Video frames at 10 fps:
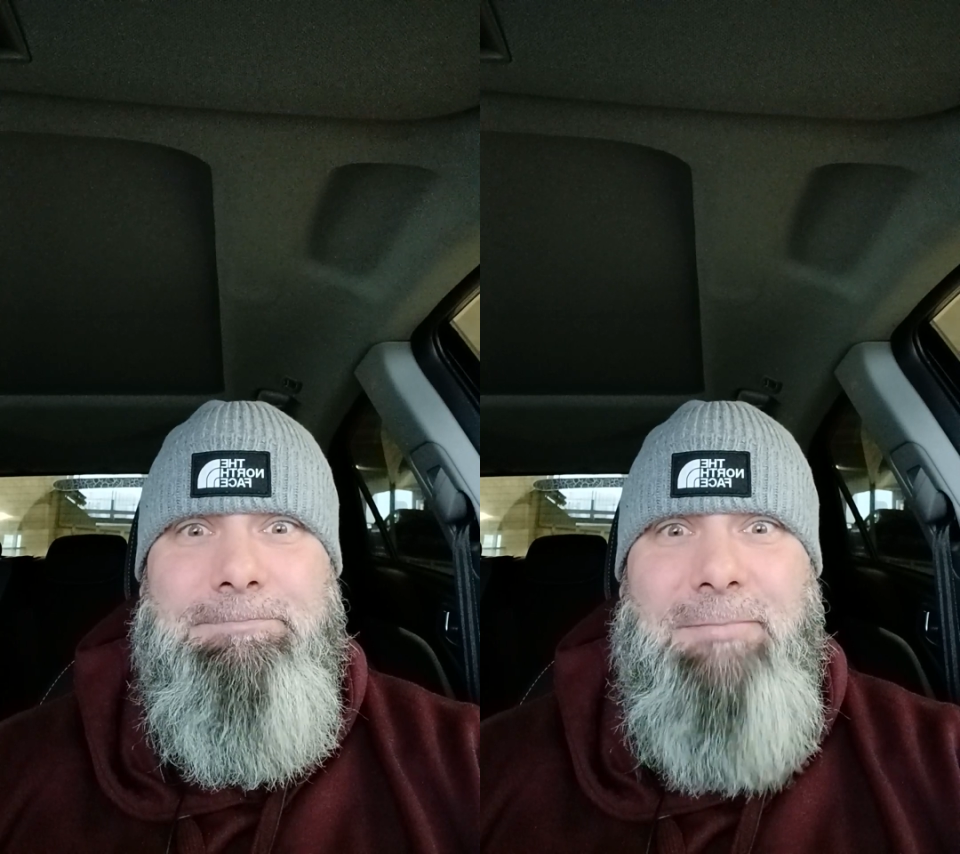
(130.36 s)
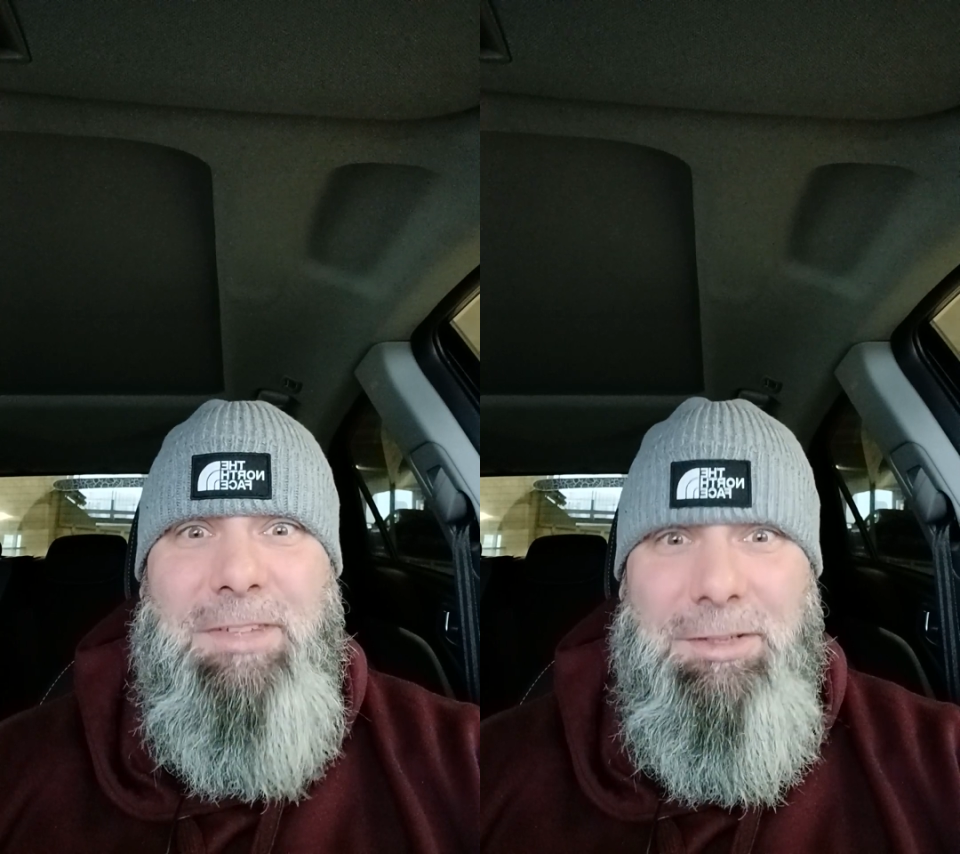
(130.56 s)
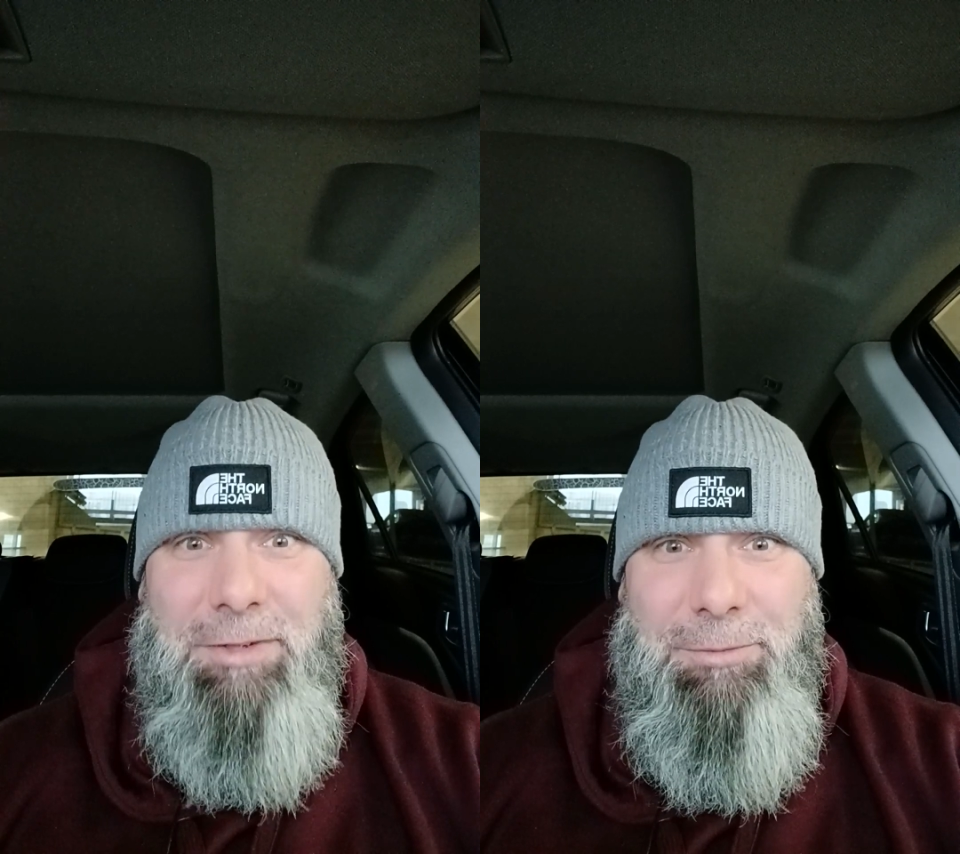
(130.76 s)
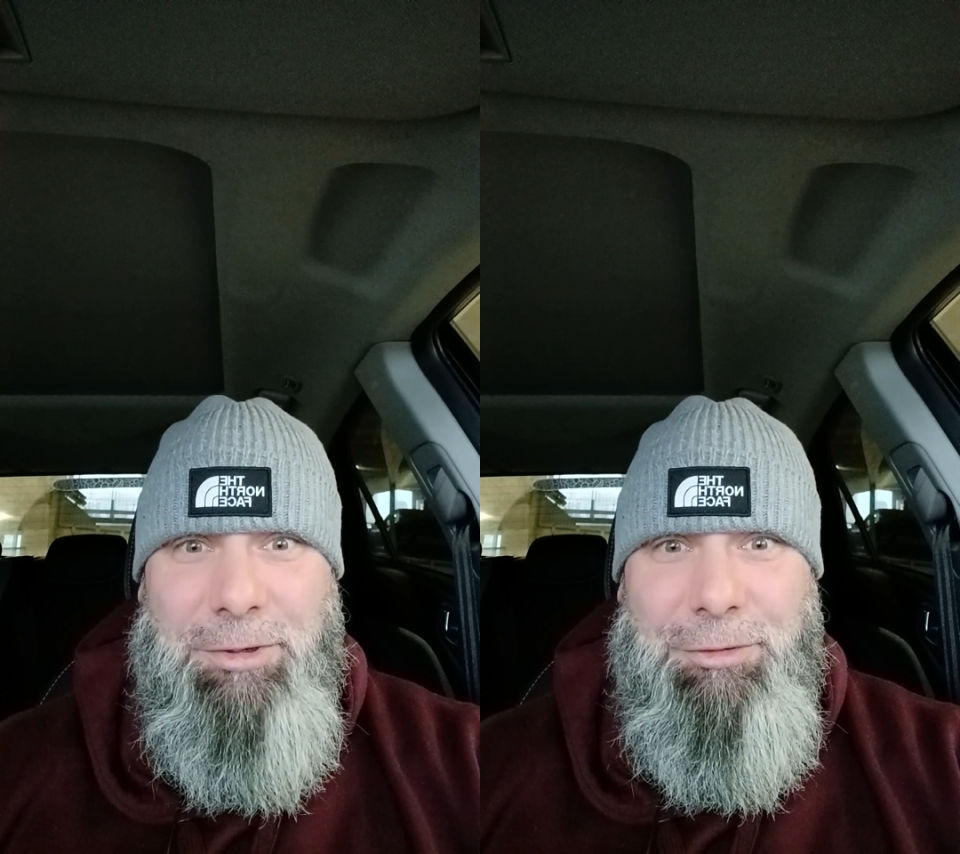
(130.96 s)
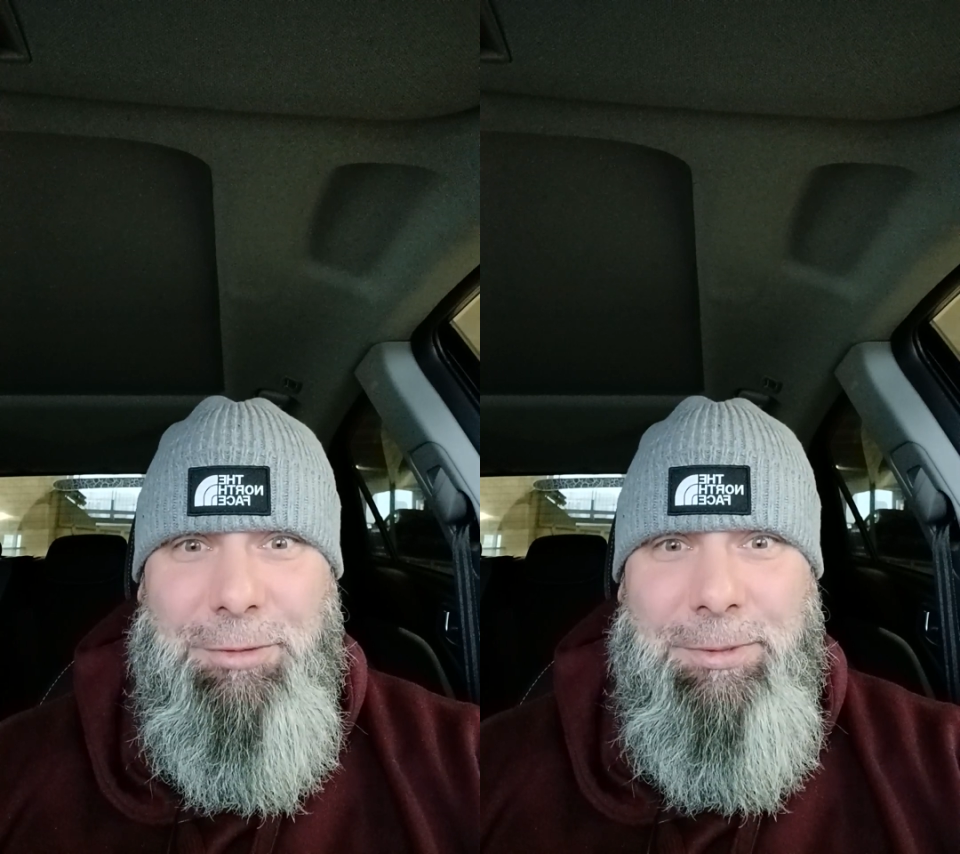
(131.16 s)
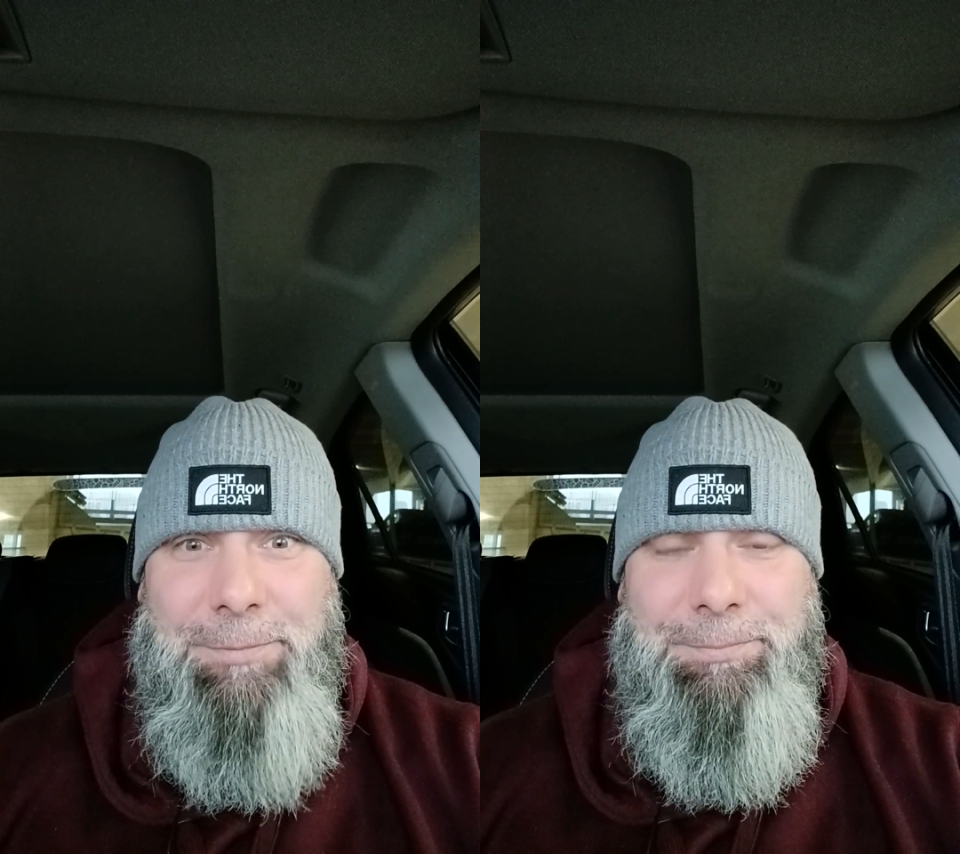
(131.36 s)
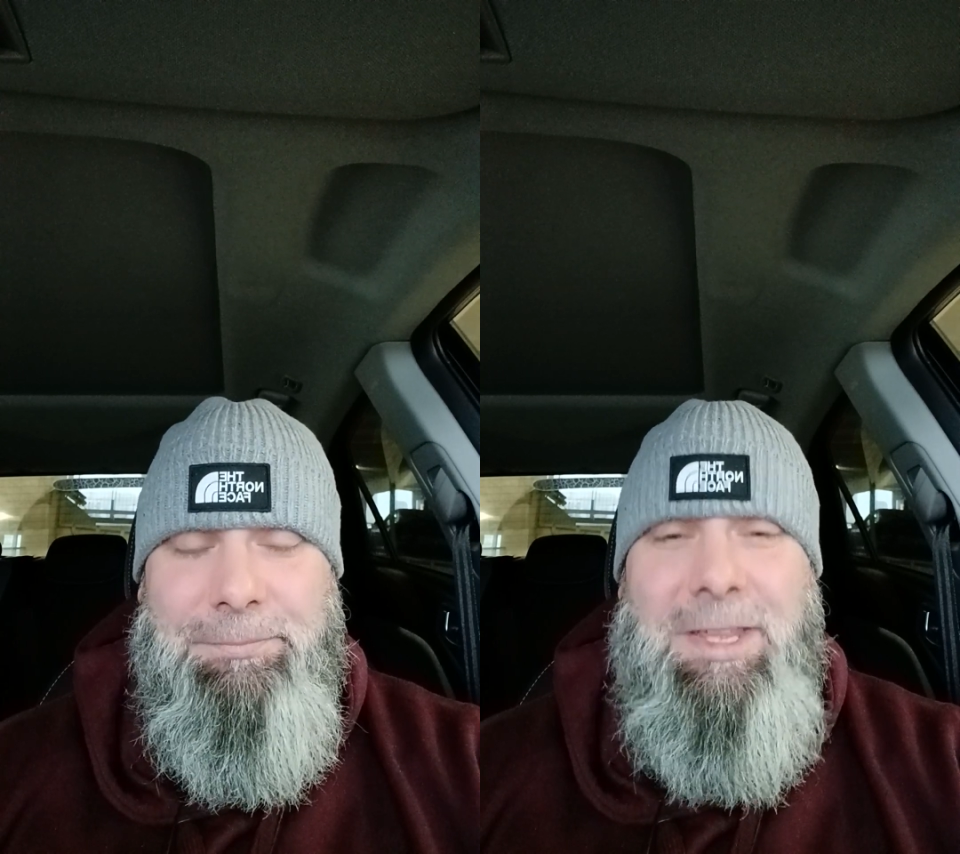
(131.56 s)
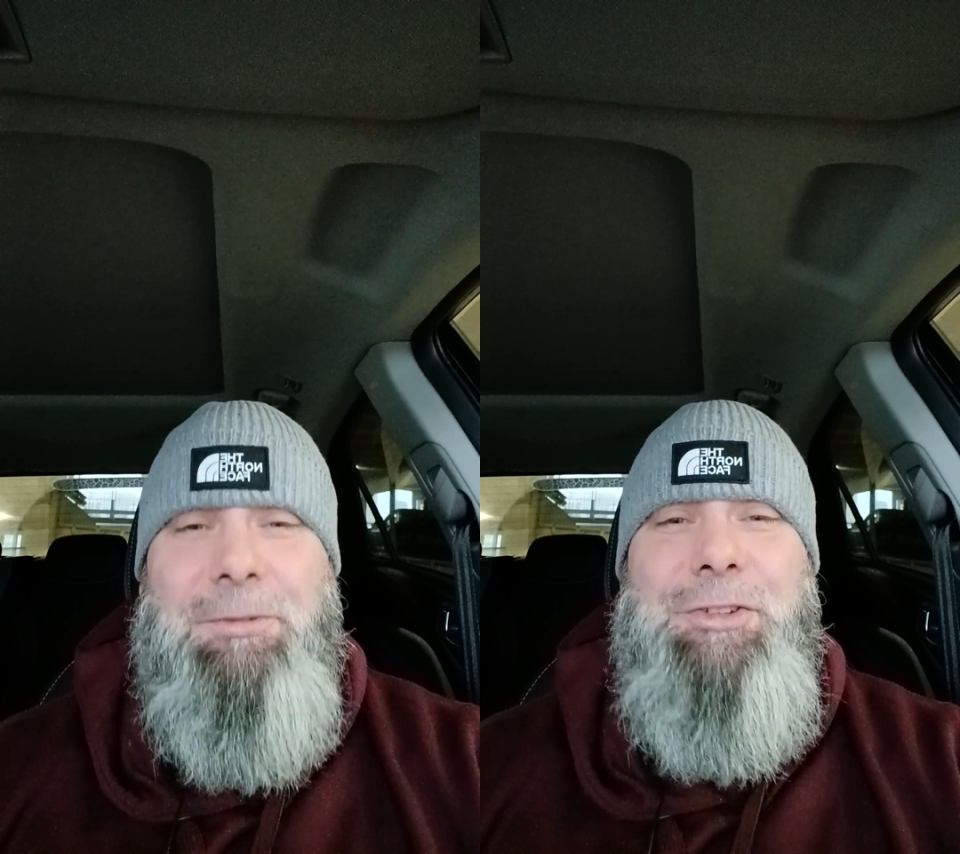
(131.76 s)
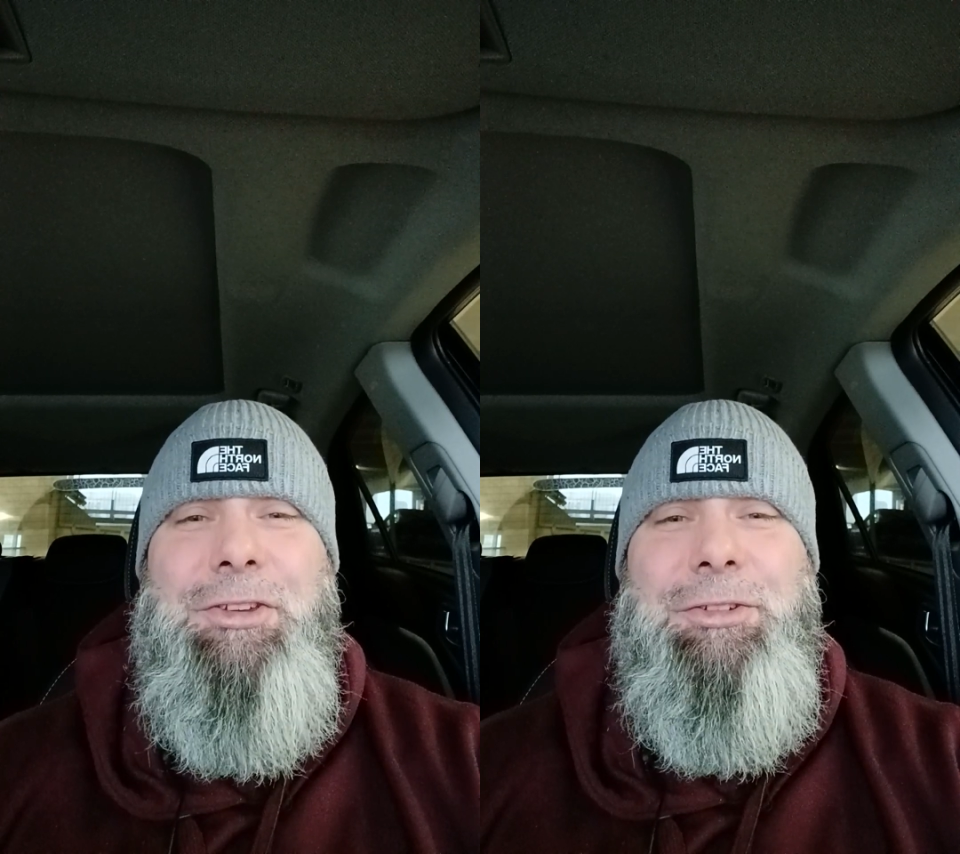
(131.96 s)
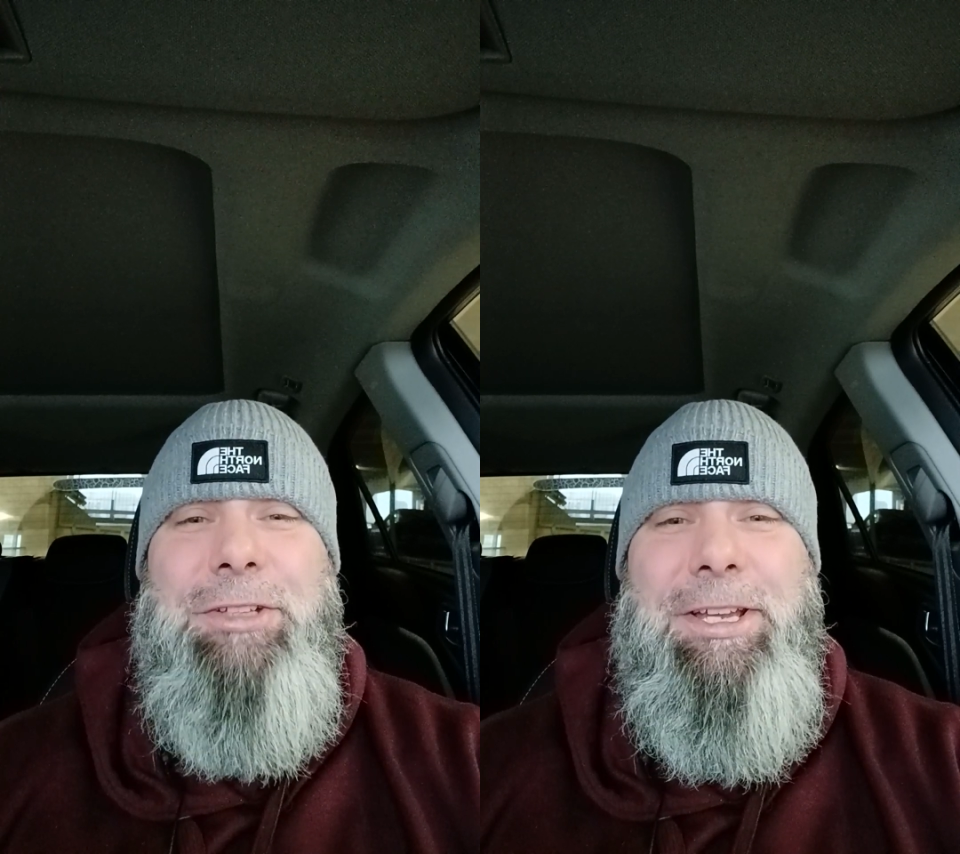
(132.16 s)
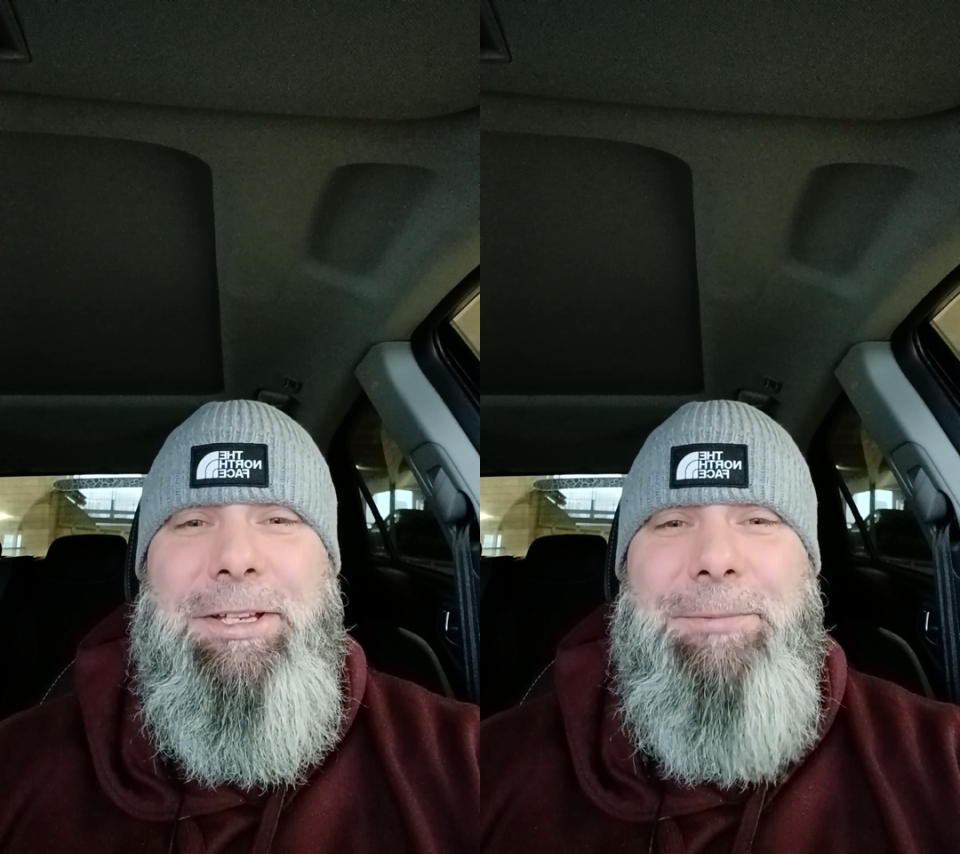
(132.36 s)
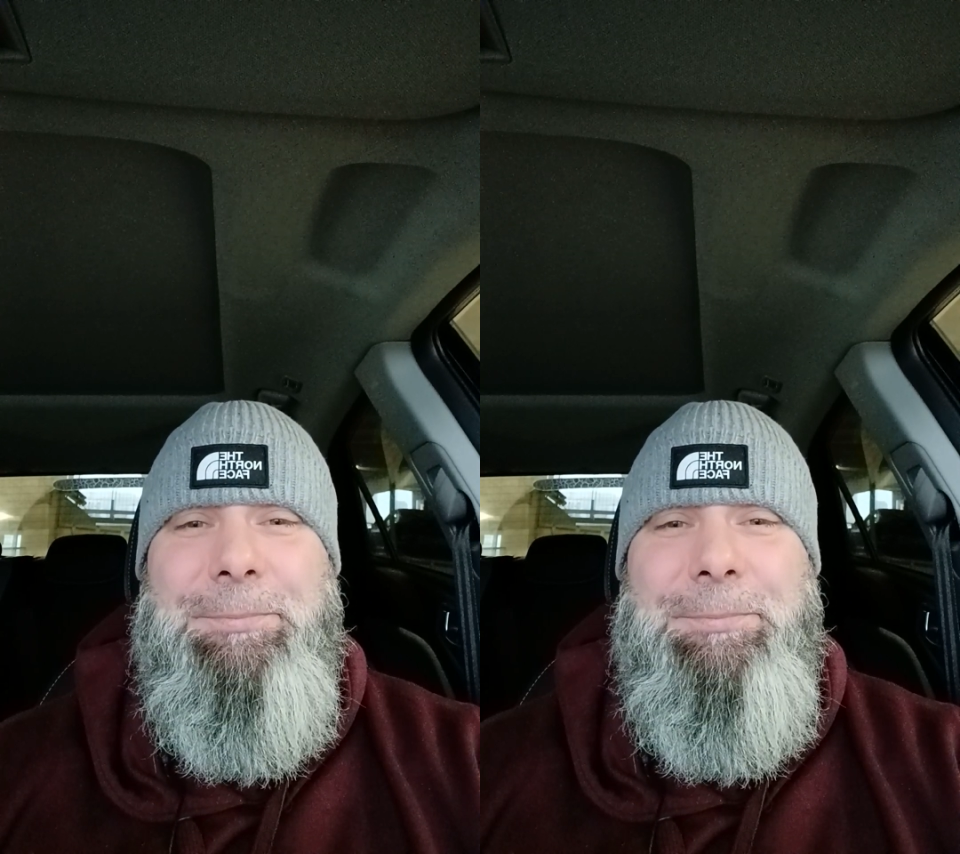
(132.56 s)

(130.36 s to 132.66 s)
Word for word: Do you think we're stupid? Rishi Sunak,